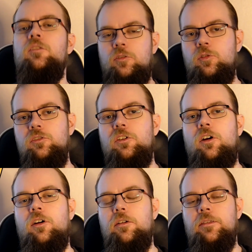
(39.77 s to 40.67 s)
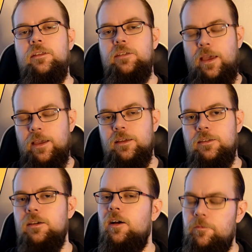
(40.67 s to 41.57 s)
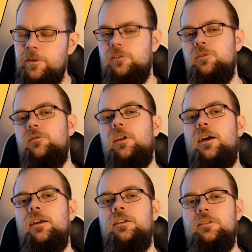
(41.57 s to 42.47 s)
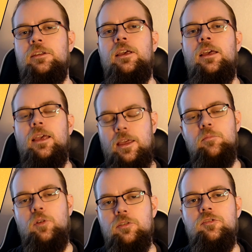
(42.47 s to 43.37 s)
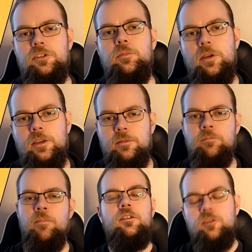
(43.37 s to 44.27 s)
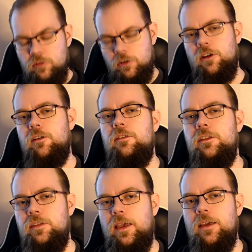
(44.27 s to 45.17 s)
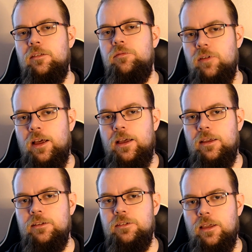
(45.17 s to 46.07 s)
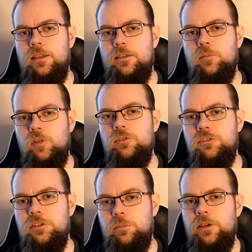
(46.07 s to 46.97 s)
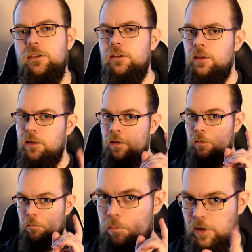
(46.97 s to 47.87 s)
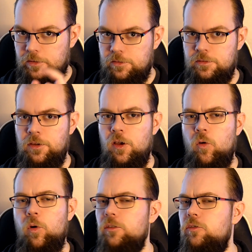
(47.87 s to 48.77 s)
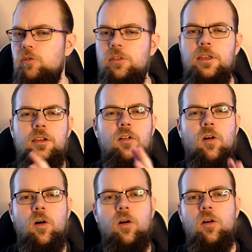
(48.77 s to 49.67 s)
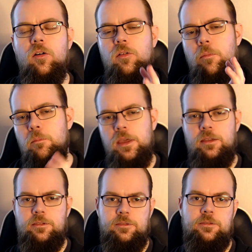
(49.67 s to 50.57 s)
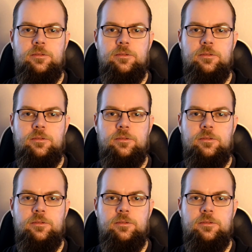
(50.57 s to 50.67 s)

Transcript: Those are the 10 official flags in MotoGP. So those are the 10 flags in MotoGP. But what do they all mean?